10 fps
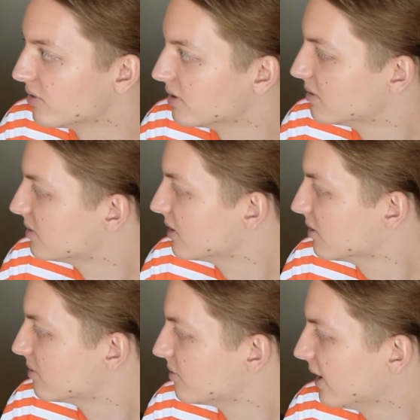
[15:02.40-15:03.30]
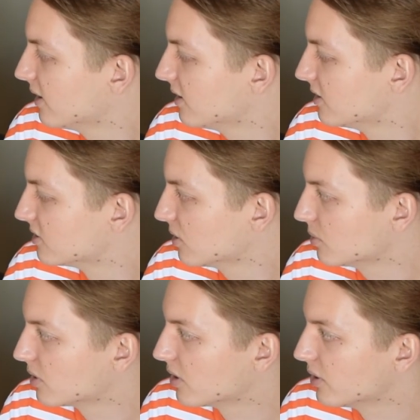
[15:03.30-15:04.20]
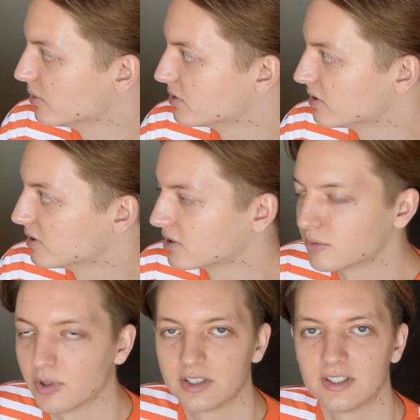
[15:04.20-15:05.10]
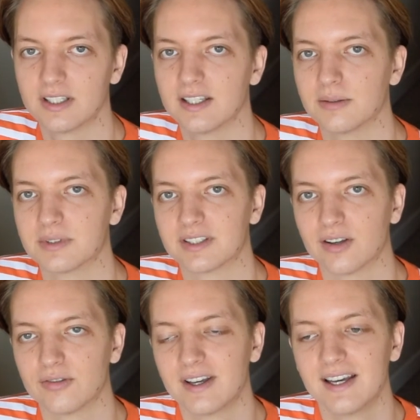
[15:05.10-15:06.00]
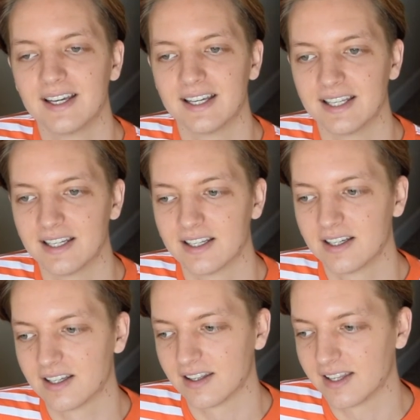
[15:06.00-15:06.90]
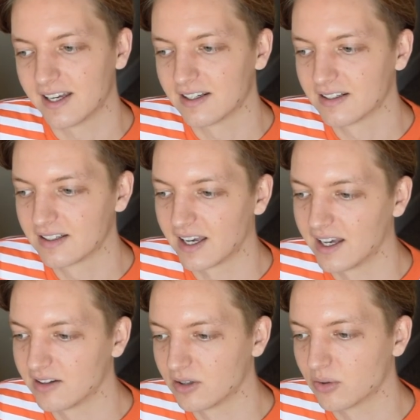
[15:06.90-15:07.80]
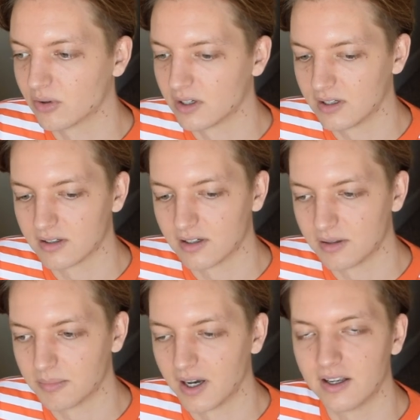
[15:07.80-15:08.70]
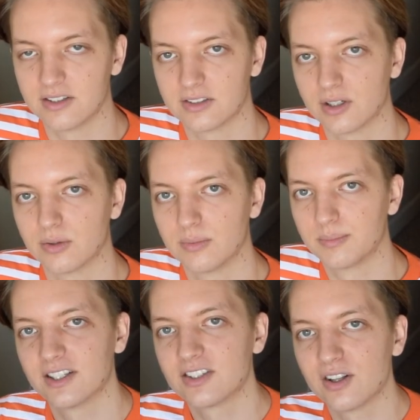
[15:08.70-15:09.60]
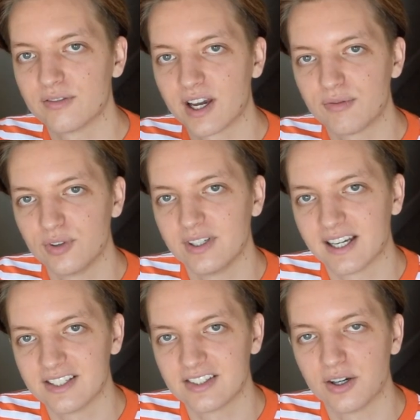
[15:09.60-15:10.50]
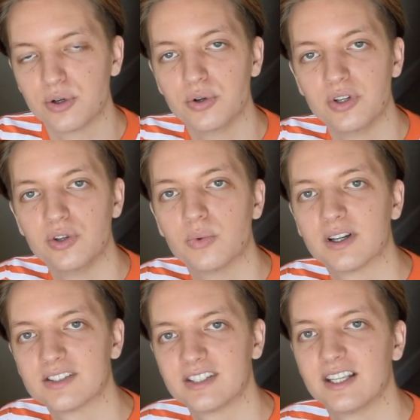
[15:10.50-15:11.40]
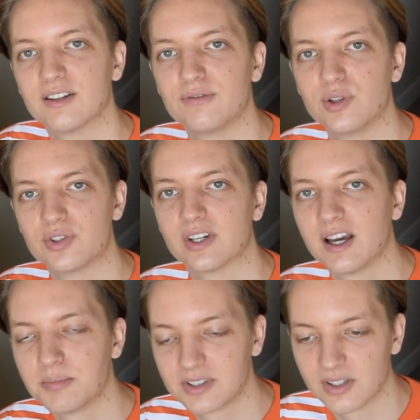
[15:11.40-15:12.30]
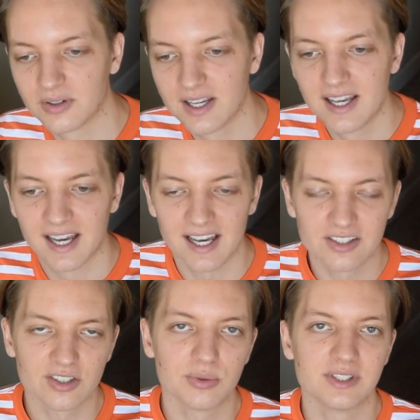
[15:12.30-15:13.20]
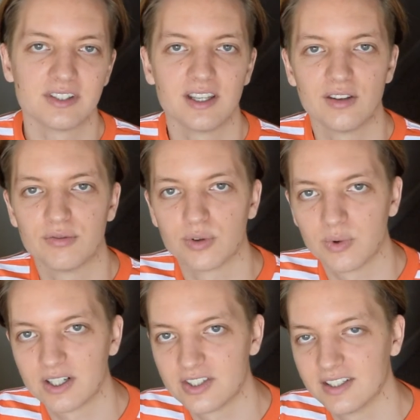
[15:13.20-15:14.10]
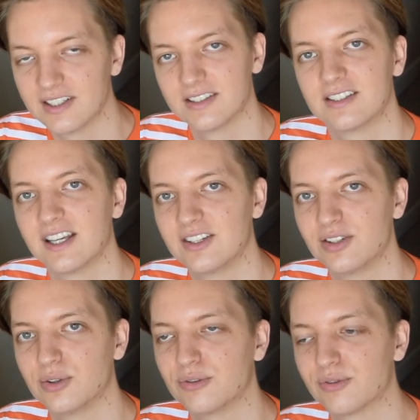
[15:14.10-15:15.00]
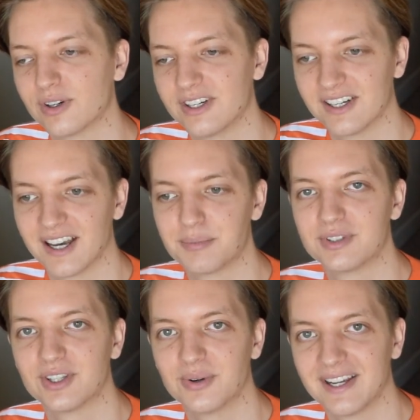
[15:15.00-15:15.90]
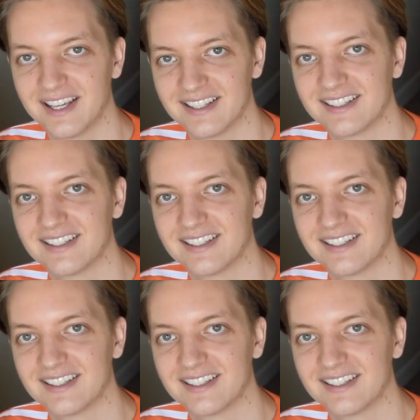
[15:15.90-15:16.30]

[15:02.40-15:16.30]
in, you know, finding his own clothes and expressing himself in that category um, on his own. That's all I've got for you guys though. Who do you want to see in a future episode? As always, thank you for watching and stay tuned for episode eight.